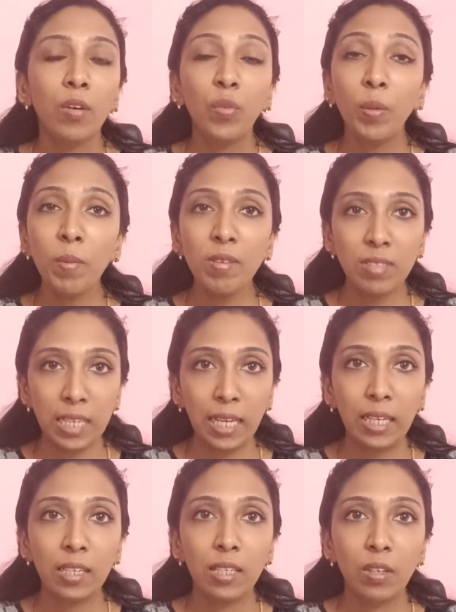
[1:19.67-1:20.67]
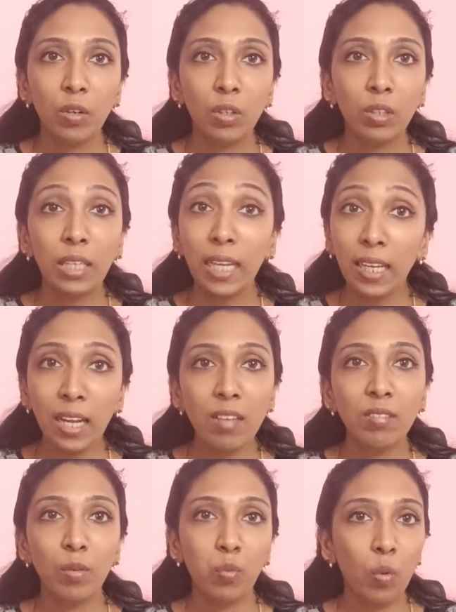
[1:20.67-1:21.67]
we must take 3
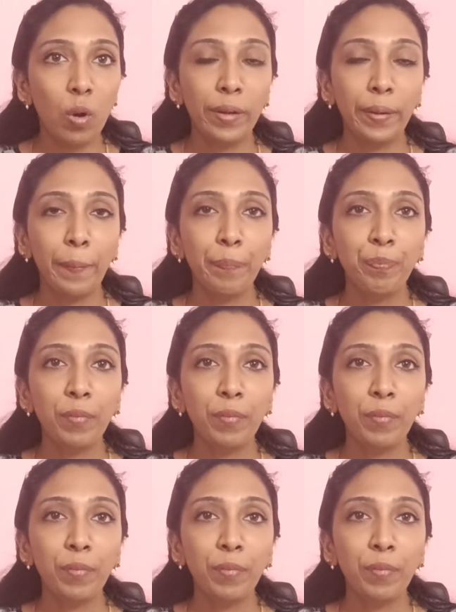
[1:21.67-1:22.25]
glasses of water.